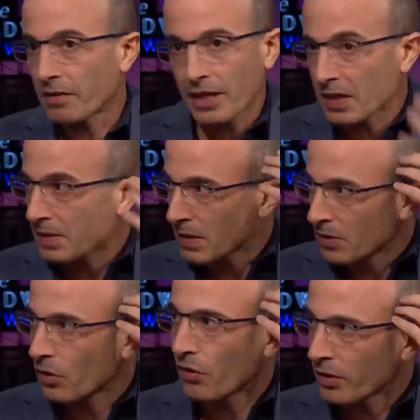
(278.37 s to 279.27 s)
They
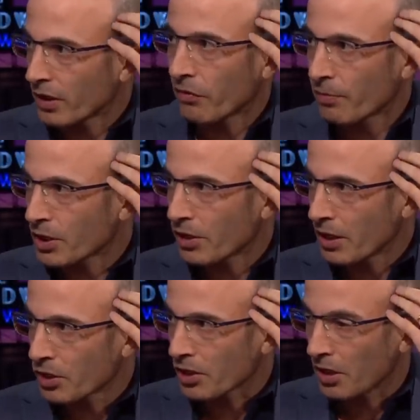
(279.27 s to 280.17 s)
exist only in our
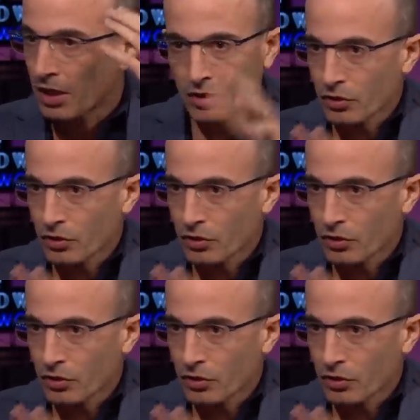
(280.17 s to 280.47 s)
imagination.